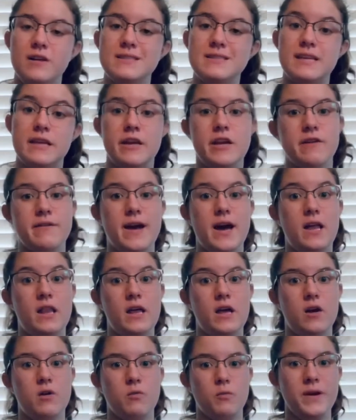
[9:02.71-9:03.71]

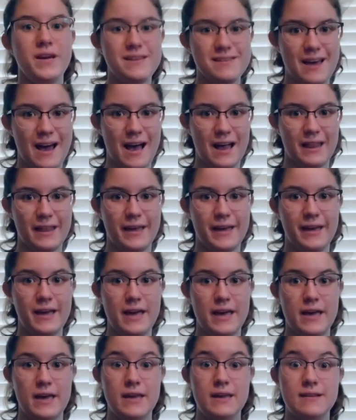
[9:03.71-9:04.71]
Cinderella retelling
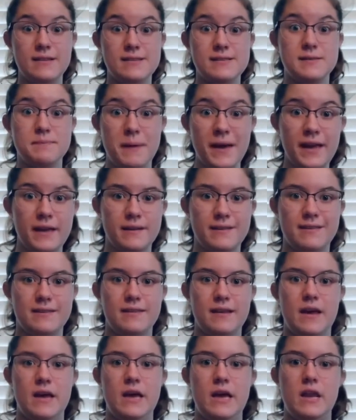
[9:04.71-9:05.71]
in space,
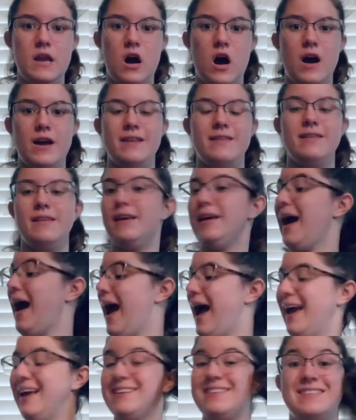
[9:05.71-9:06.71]
and honestly,
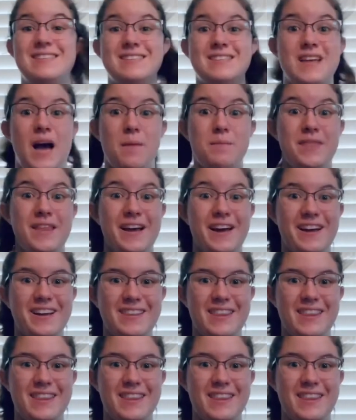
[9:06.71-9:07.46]
I stopped there.